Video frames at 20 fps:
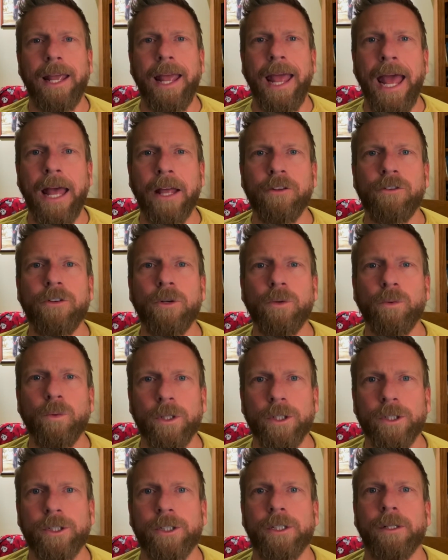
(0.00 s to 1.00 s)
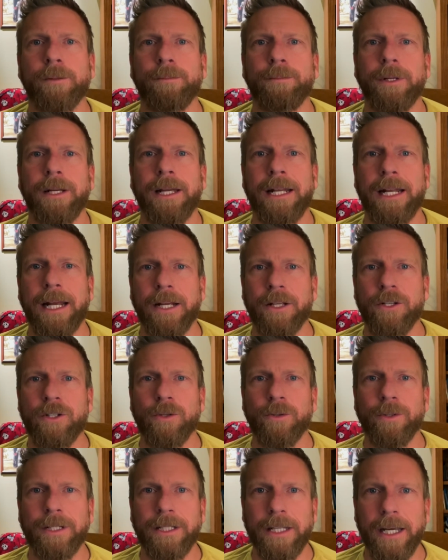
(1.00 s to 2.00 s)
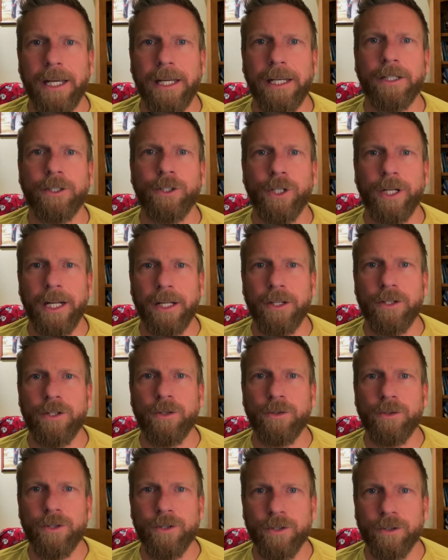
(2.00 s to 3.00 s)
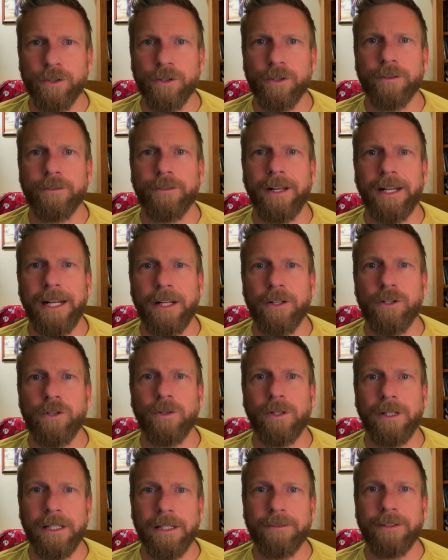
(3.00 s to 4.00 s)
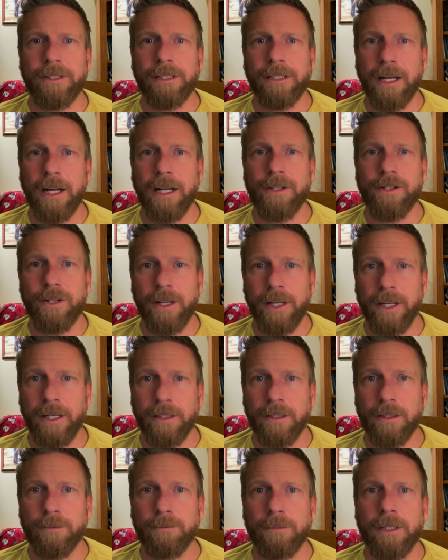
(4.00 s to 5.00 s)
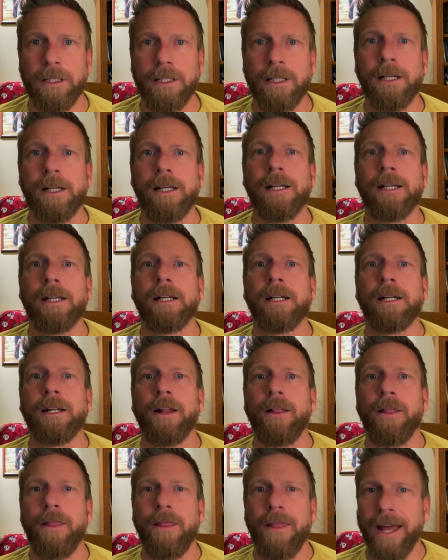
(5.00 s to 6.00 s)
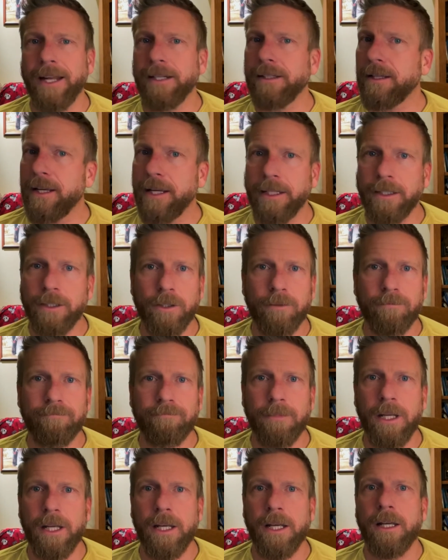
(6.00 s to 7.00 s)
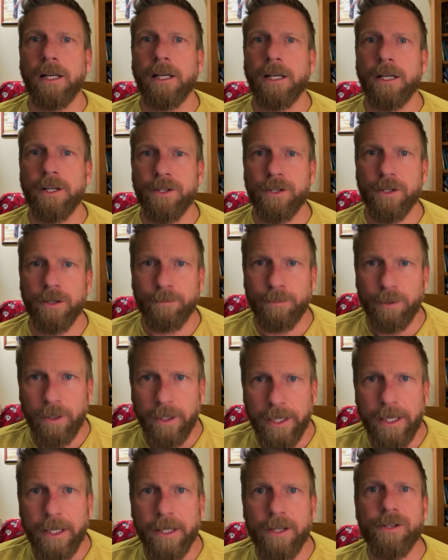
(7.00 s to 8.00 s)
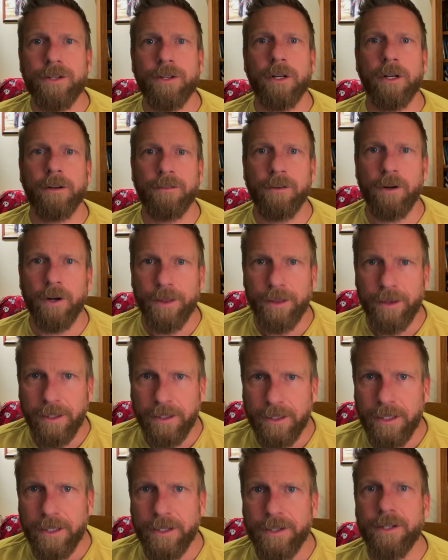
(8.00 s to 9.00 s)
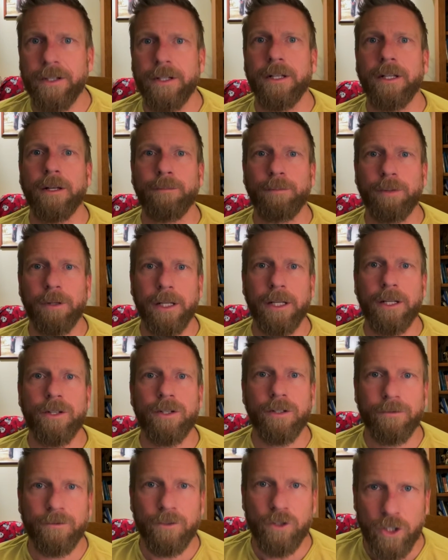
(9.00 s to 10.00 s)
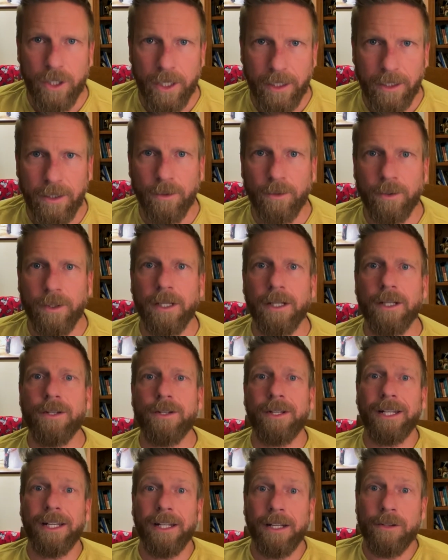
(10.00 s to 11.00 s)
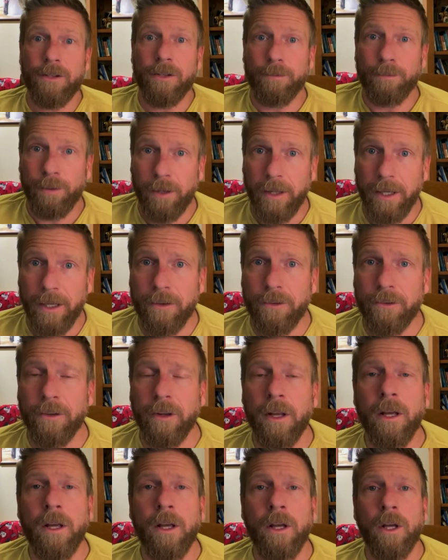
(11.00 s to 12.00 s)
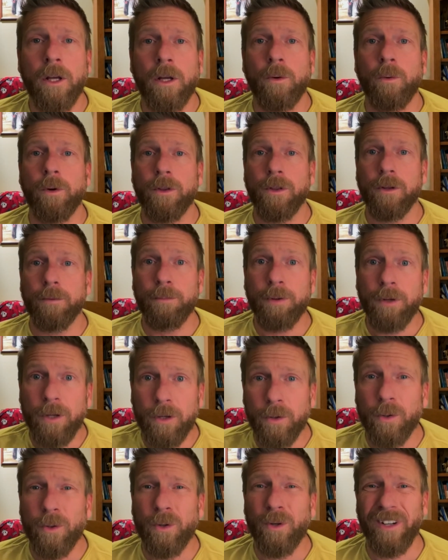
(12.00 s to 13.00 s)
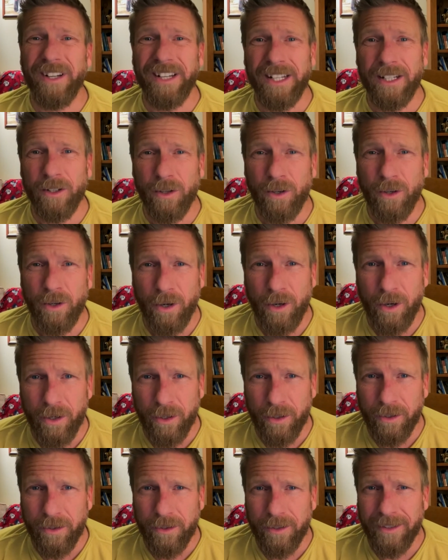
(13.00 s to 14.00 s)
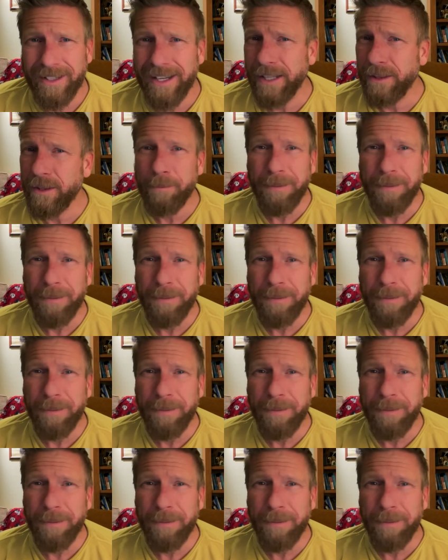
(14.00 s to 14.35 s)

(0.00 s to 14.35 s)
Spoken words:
as you worship and as you engage and as you serve and as you live in God's kingdom, that kingdom is a place of authenticity, a place of genuineness. It is a place where the pure in heart, not the